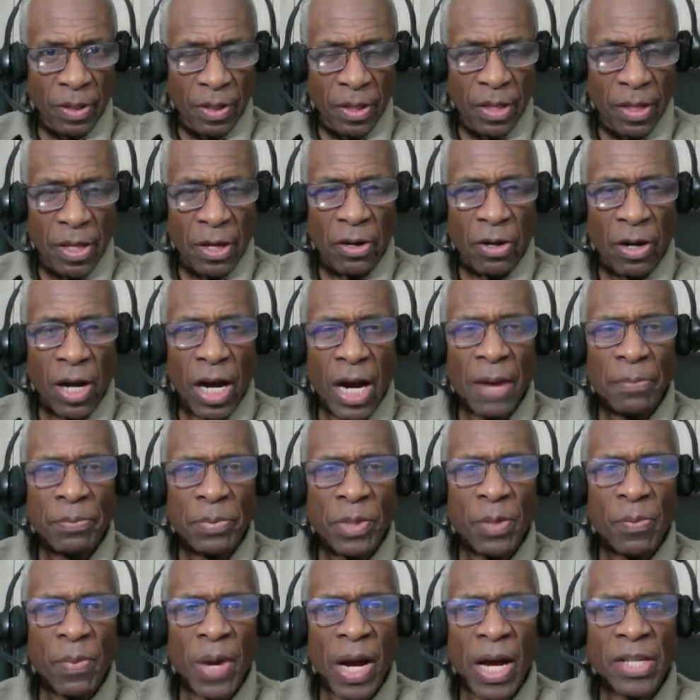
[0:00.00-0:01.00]
that are
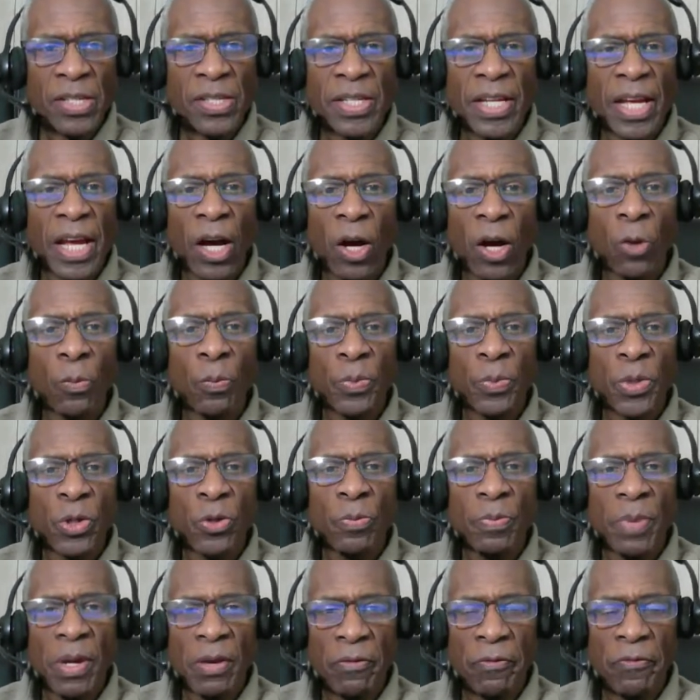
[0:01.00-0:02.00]
optimized to help
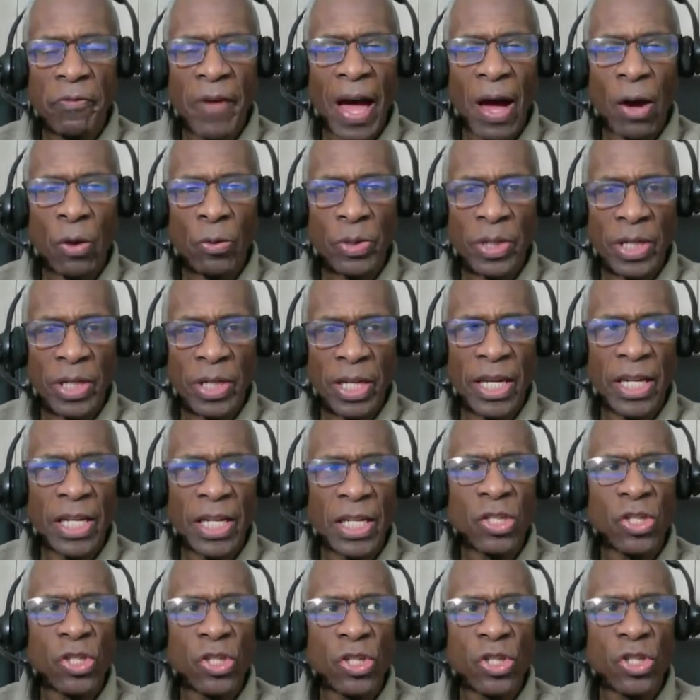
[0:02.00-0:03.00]
you be found
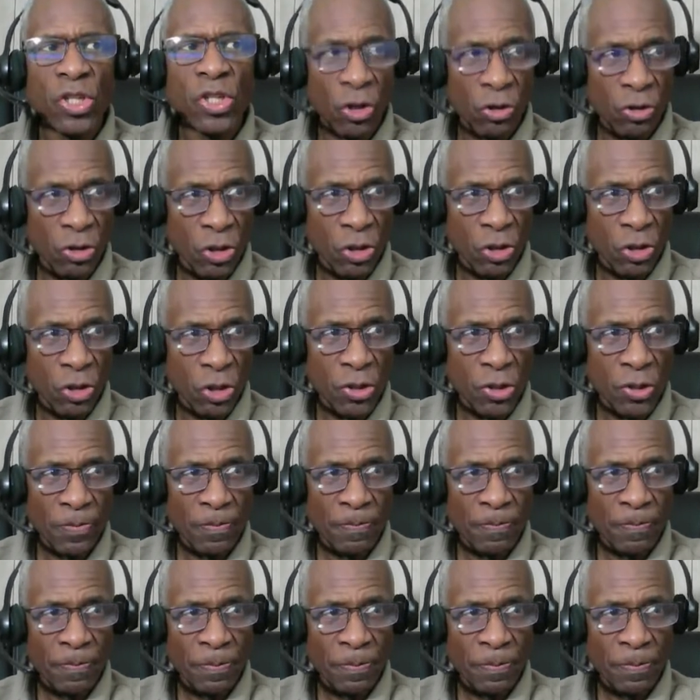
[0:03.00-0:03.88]
in search.